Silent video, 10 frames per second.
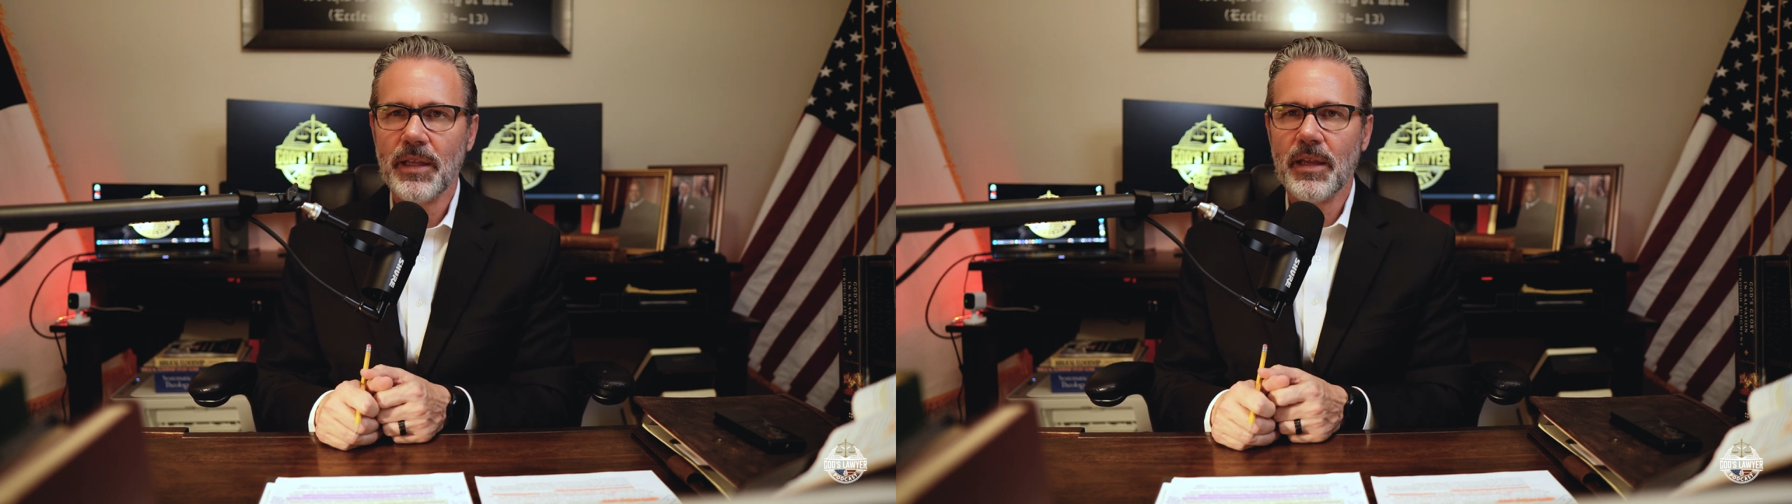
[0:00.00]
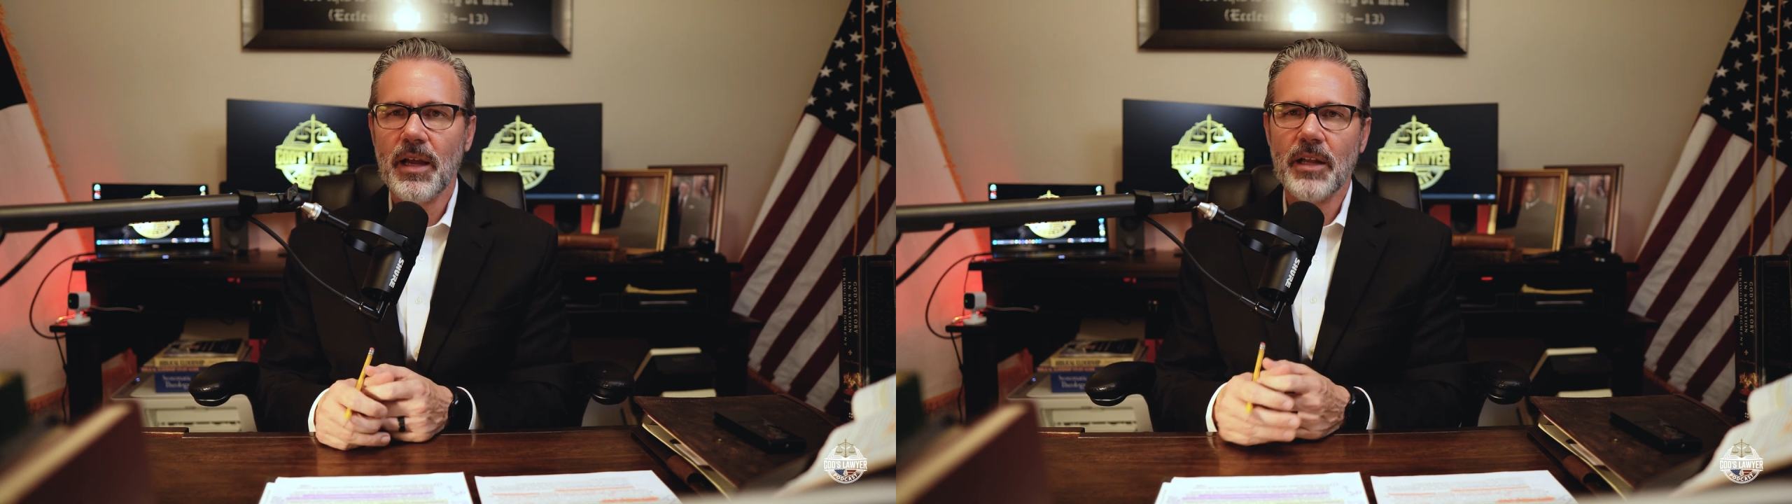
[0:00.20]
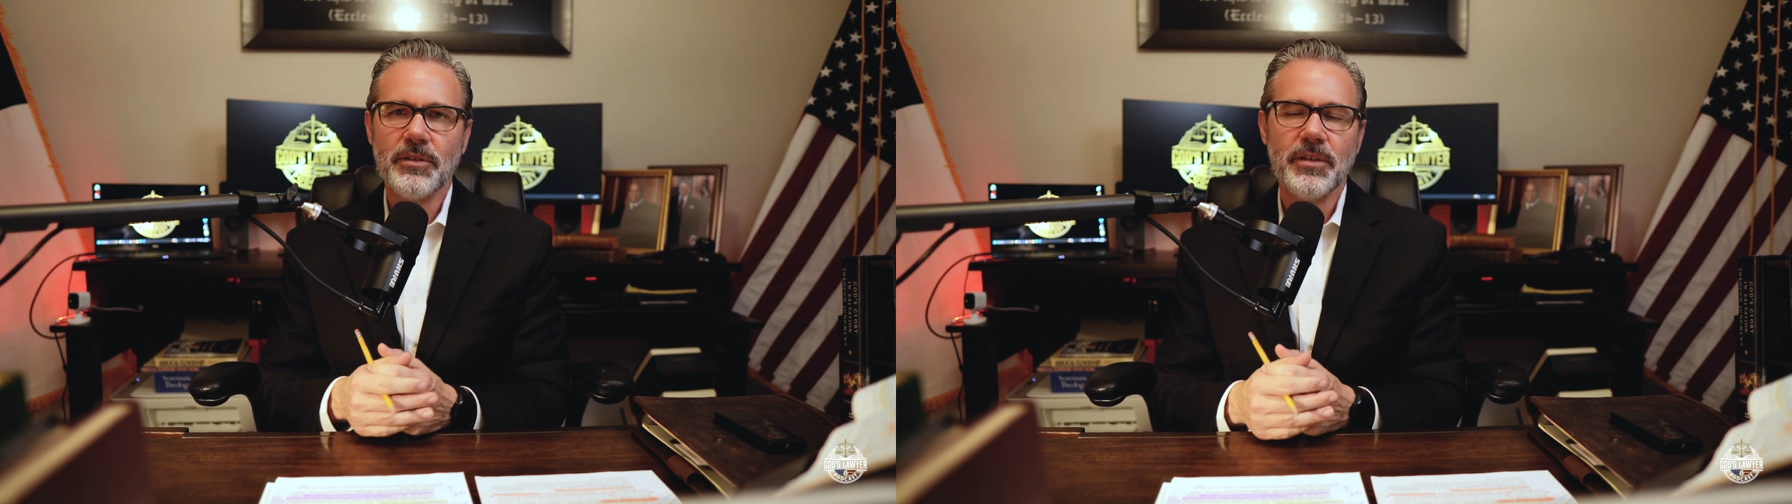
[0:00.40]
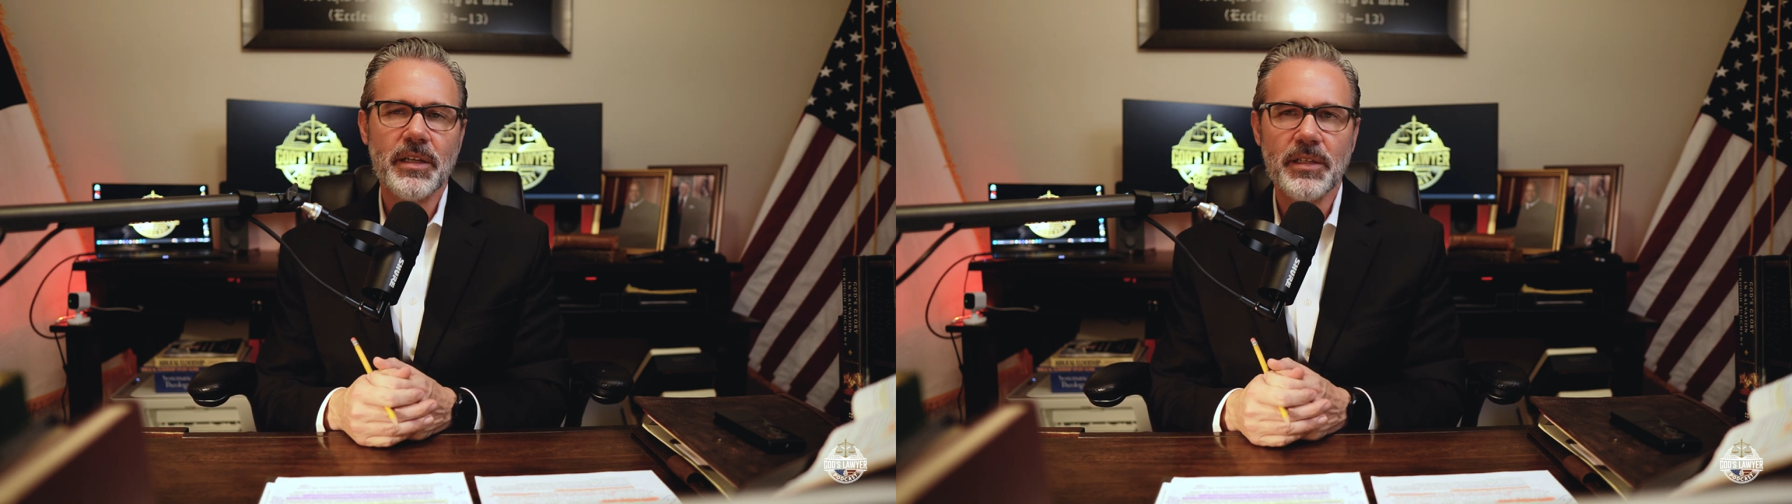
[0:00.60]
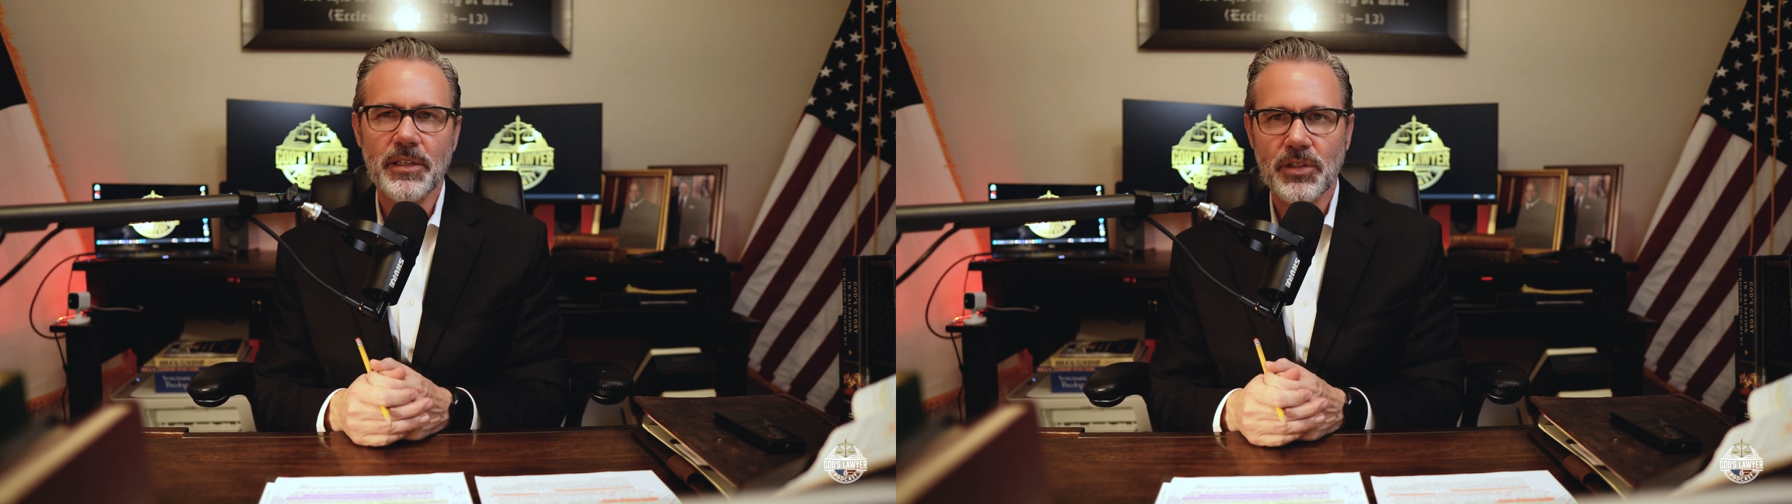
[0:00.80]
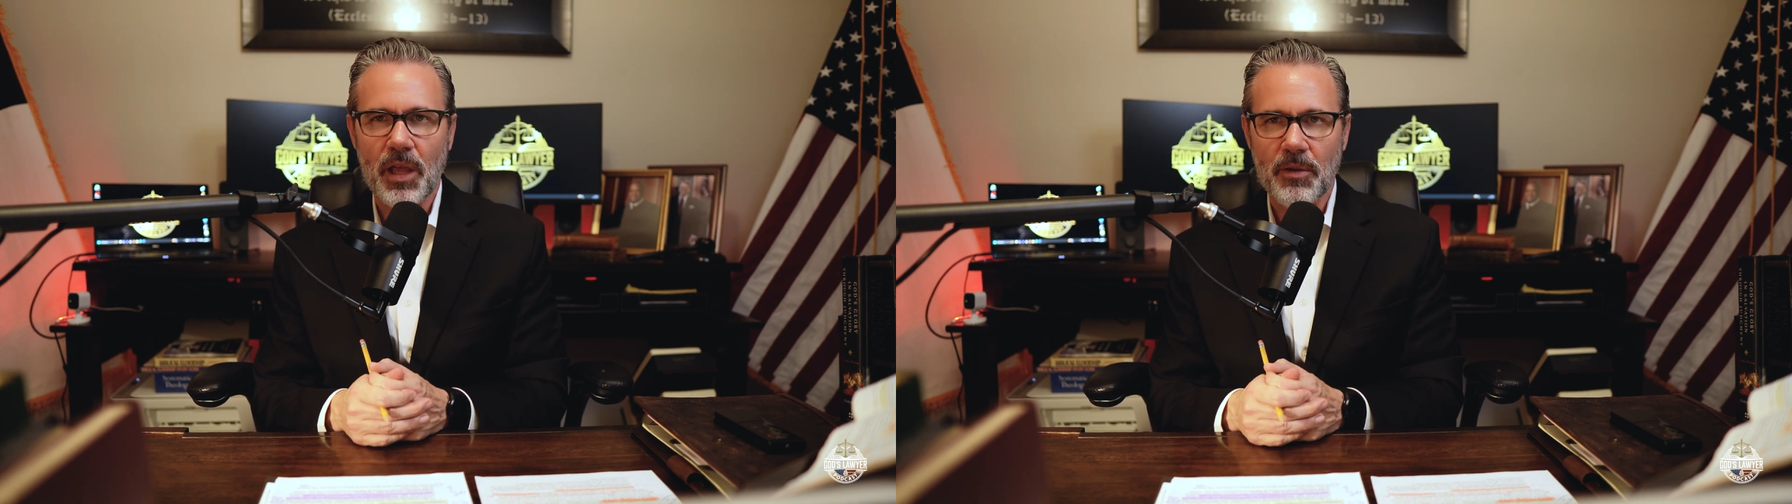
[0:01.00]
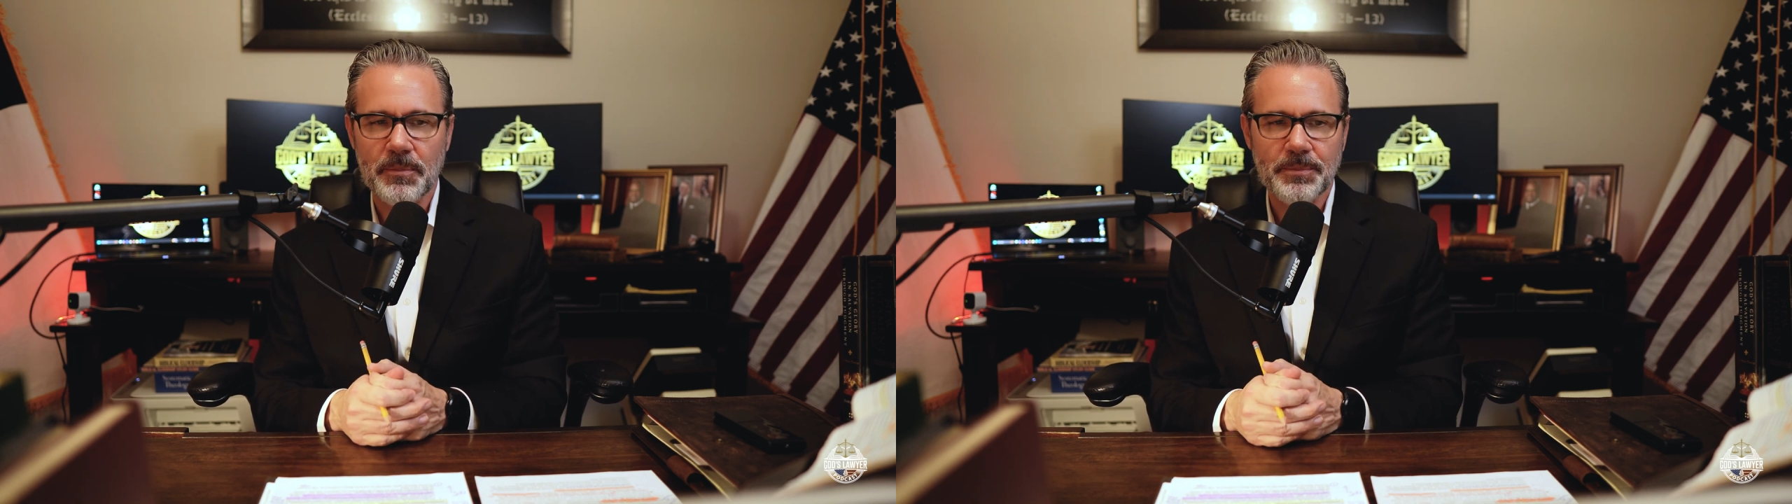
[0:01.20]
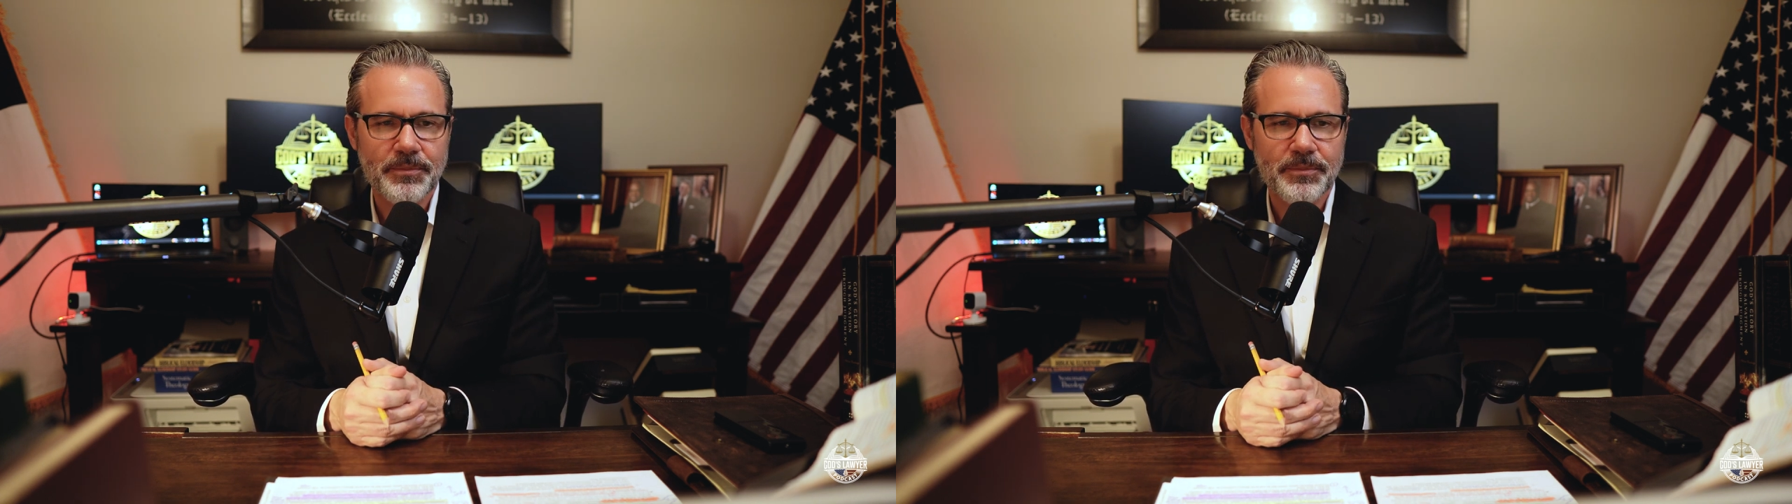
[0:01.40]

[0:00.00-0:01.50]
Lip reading: They contradict each other.